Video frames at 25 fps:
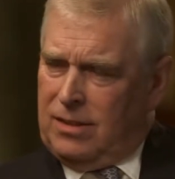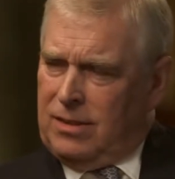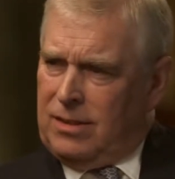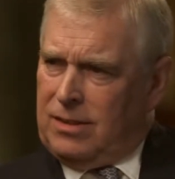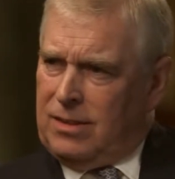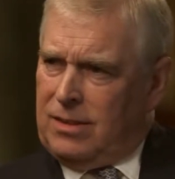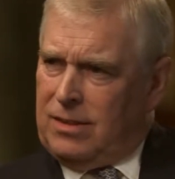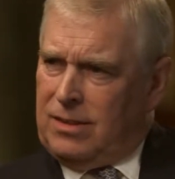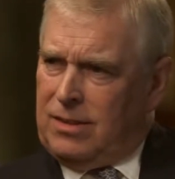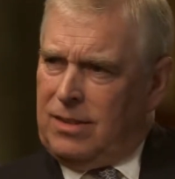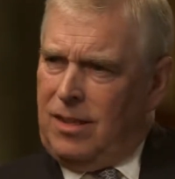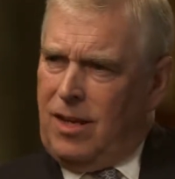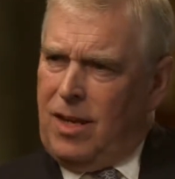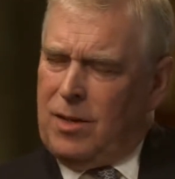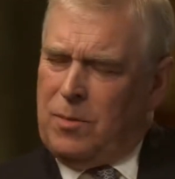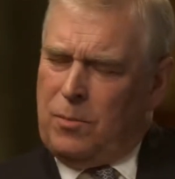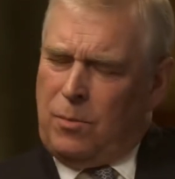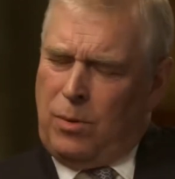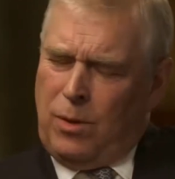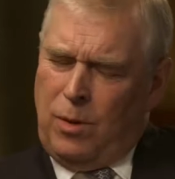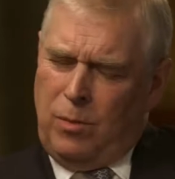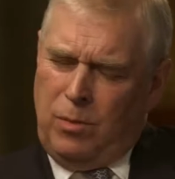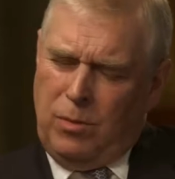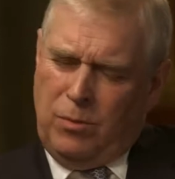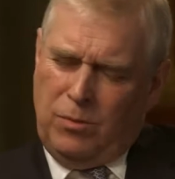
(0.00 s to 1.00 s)
There's a slight
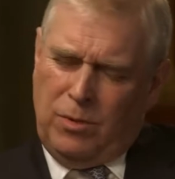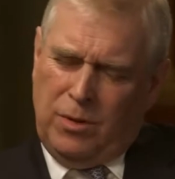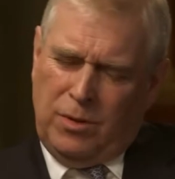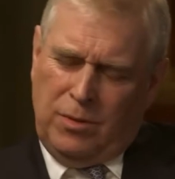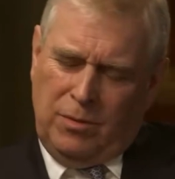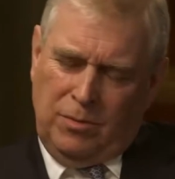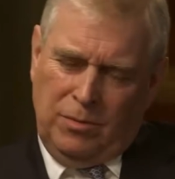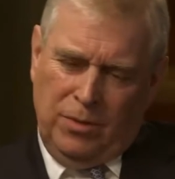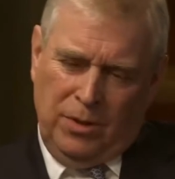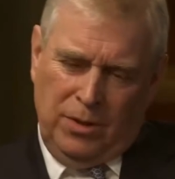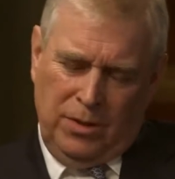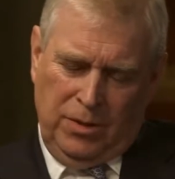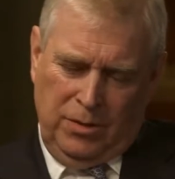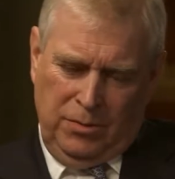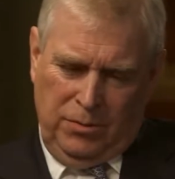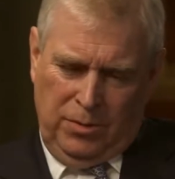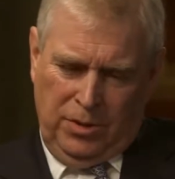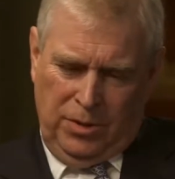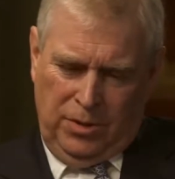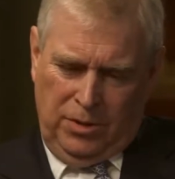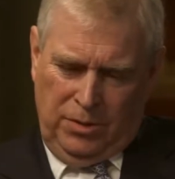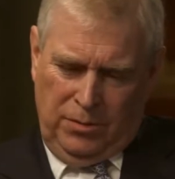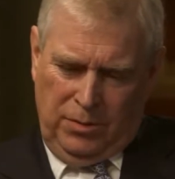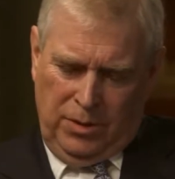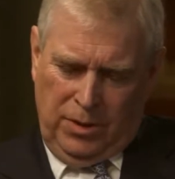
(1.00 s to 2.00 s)
problem
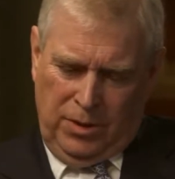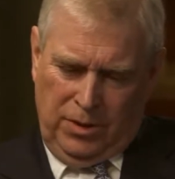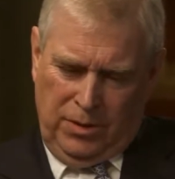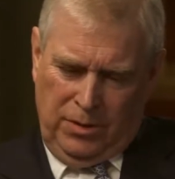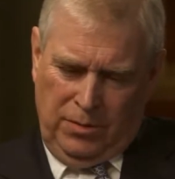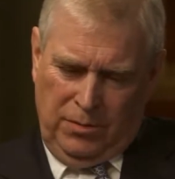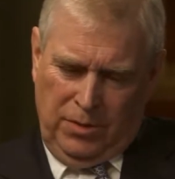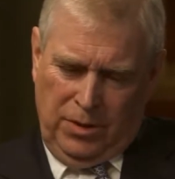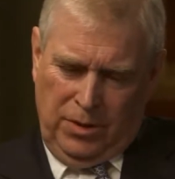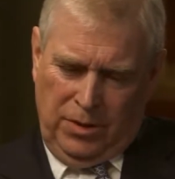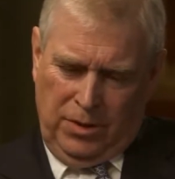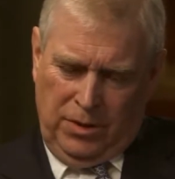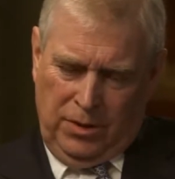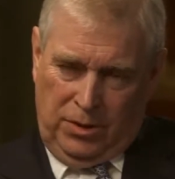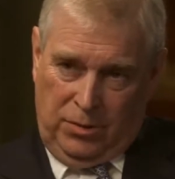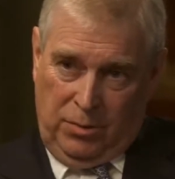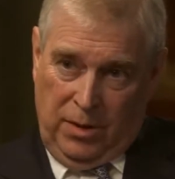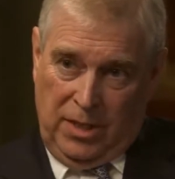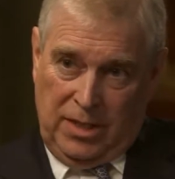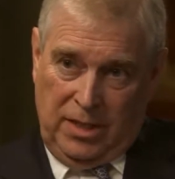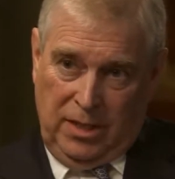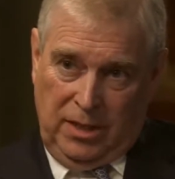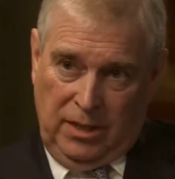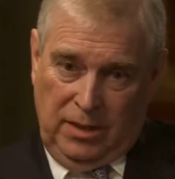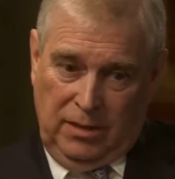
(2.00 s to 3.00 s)
with the
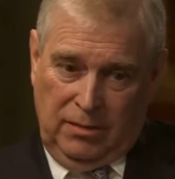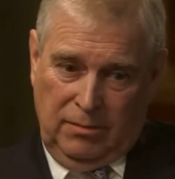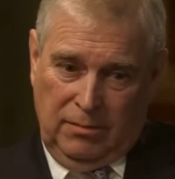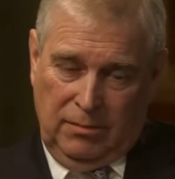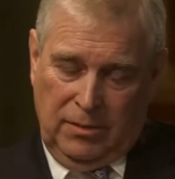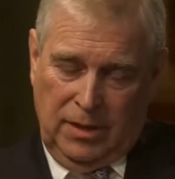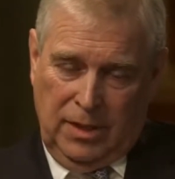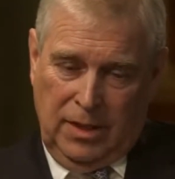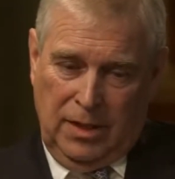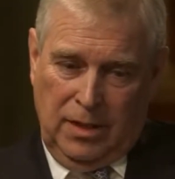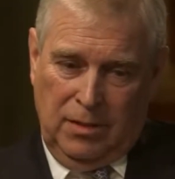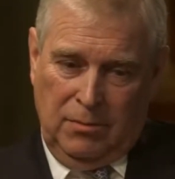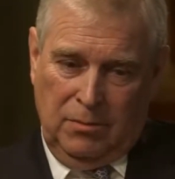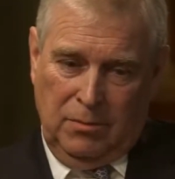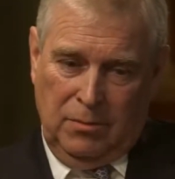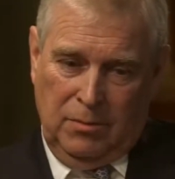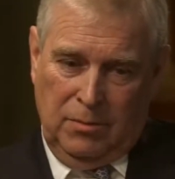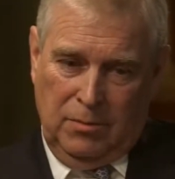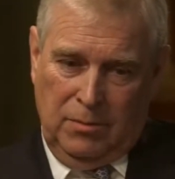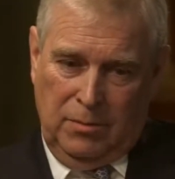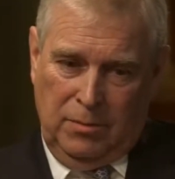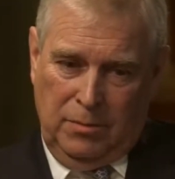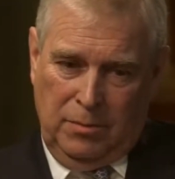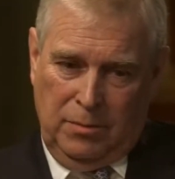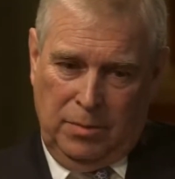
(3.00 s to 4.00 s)
sweating
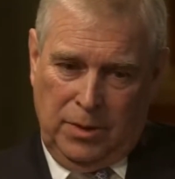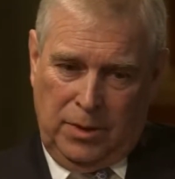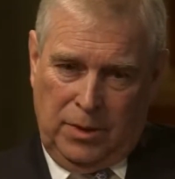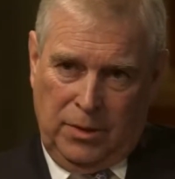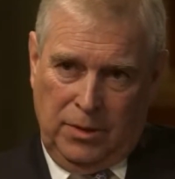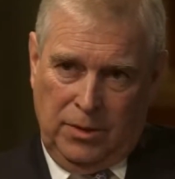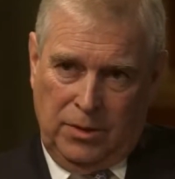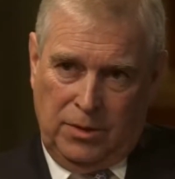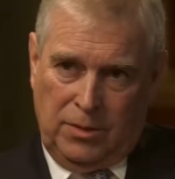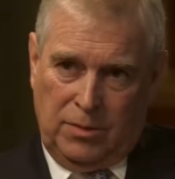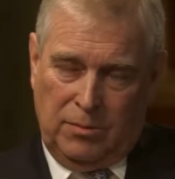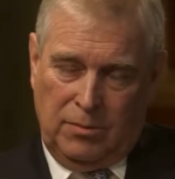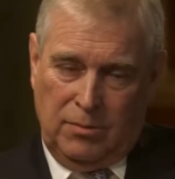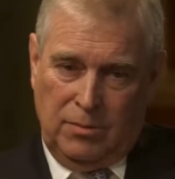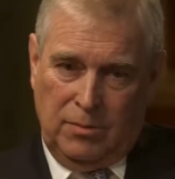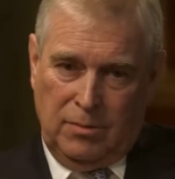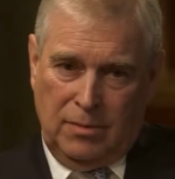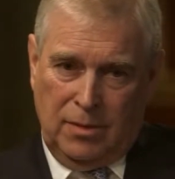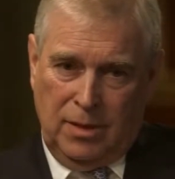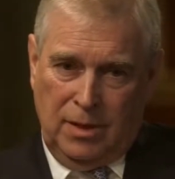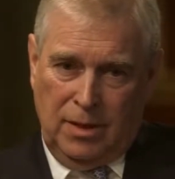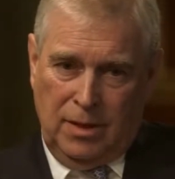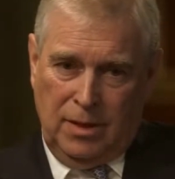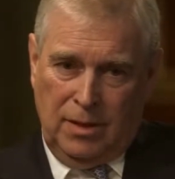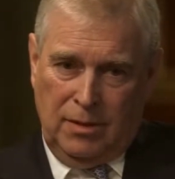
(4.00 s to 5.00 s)
because
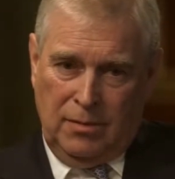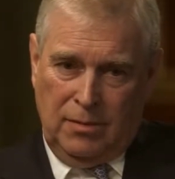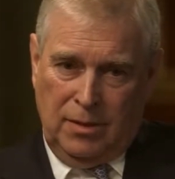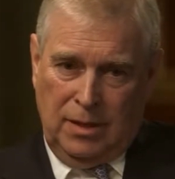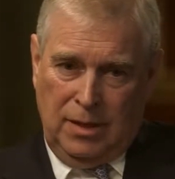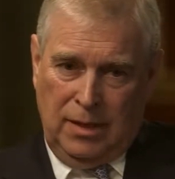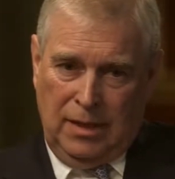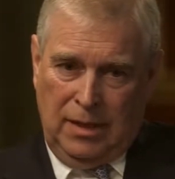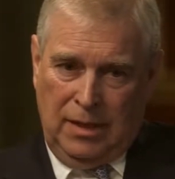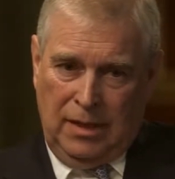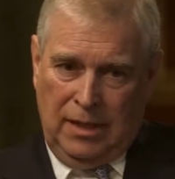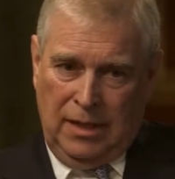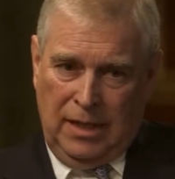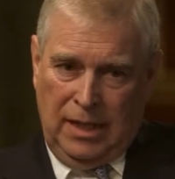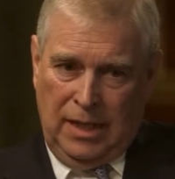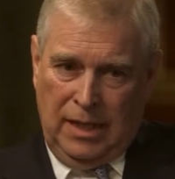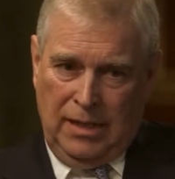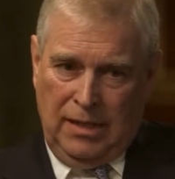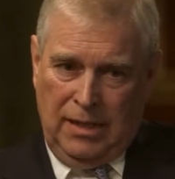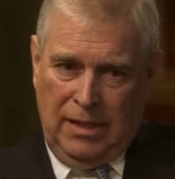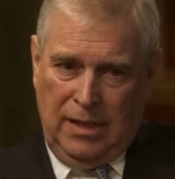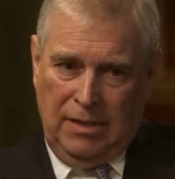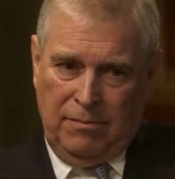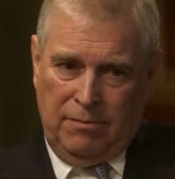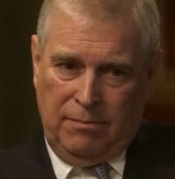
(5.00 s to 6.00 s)

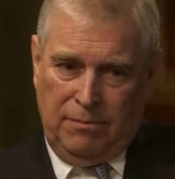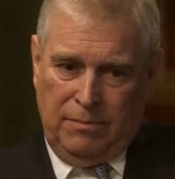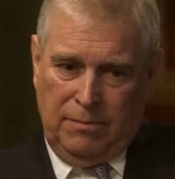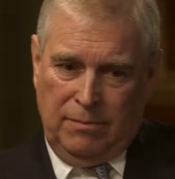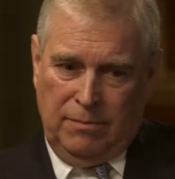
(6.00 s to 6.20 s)
I